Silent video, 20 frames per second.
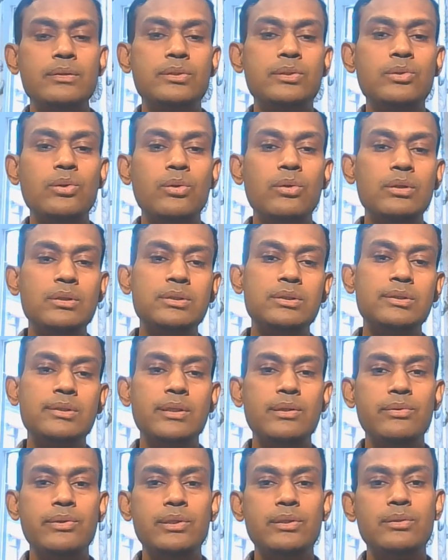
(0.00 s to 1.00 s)
tools
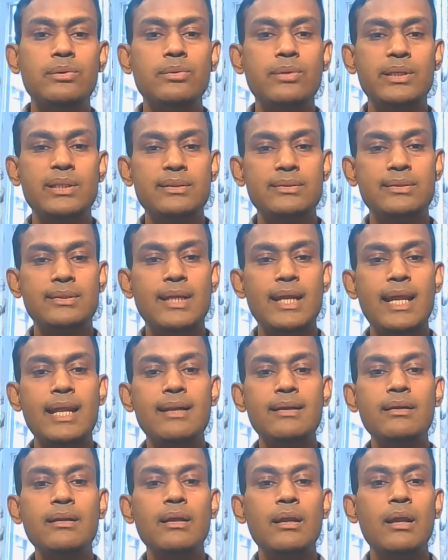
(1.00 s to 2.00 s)
you need to
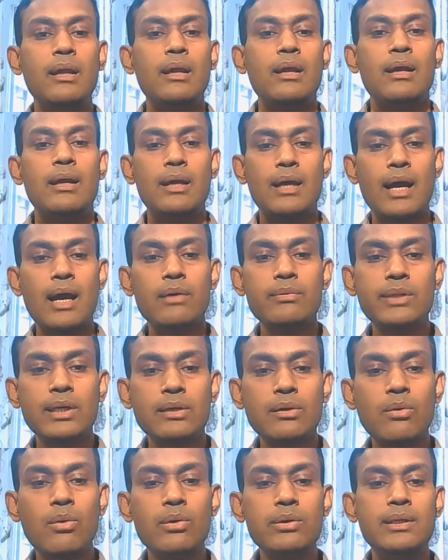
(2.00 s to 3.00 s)
understand, how the
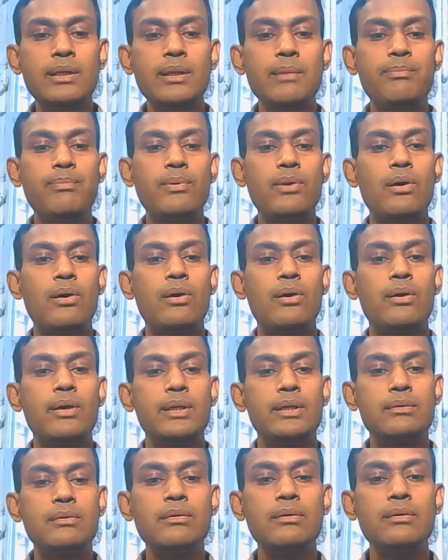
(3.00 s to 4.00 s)
code
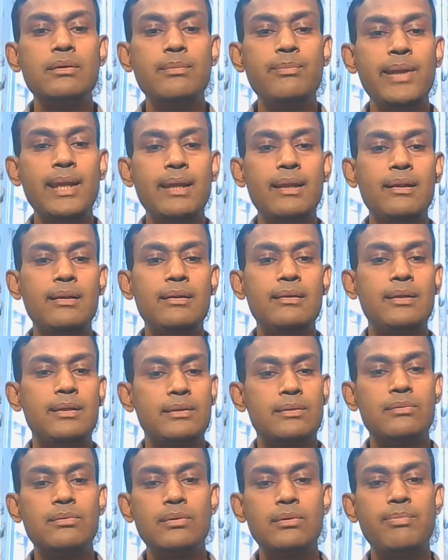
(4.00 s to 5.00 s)
deploy, code build,
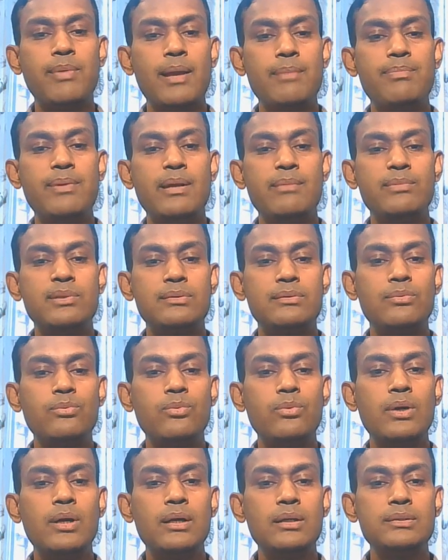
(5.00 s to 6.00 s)
and code pipelines
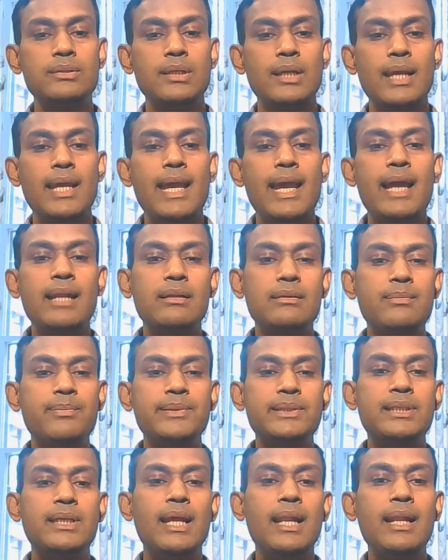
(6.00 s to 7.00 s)
works. And
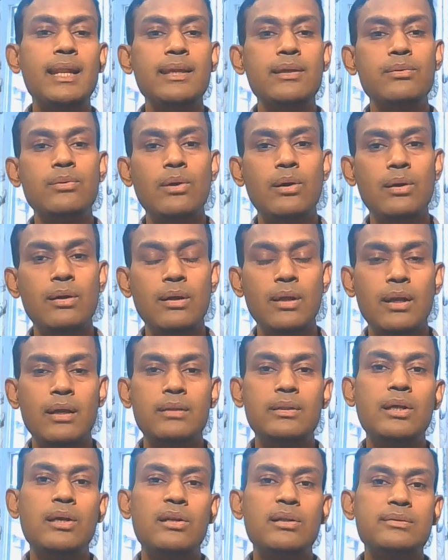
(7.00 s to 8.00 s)
especially,
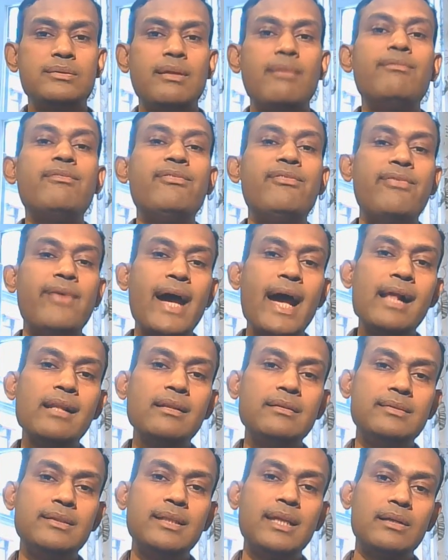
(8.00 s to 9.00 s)
there are some
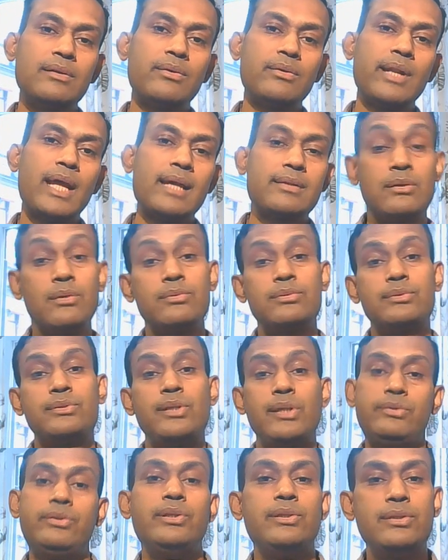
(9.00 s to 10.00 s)
files they're going to ask you.
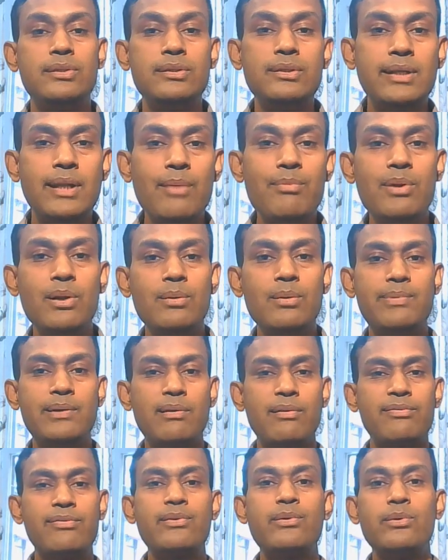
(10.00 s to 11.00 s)
Since this is a developer,
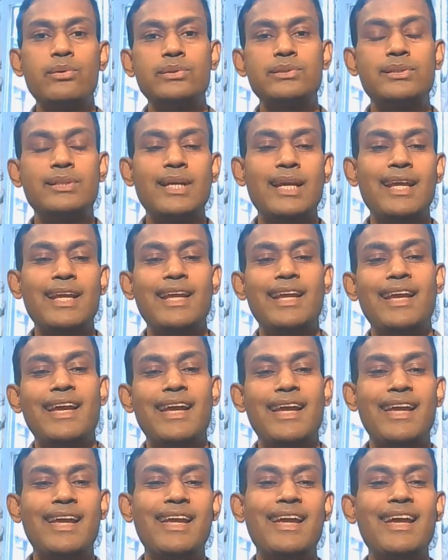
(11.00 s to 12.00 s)
of course,
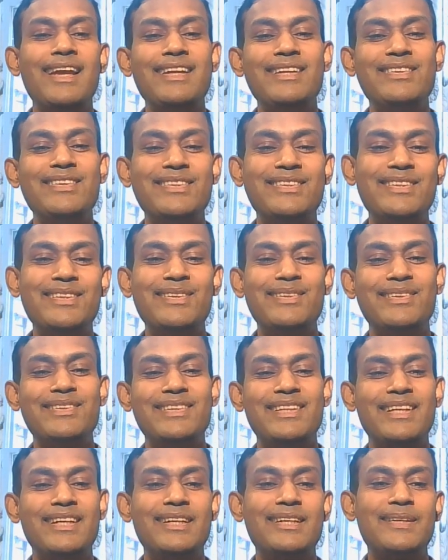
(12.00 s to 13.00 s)
you need to
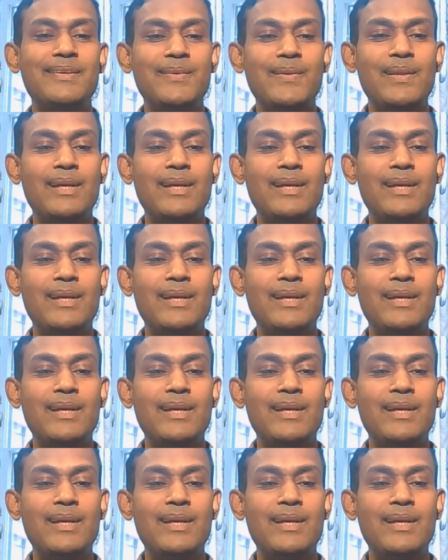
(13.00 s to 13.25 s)
know the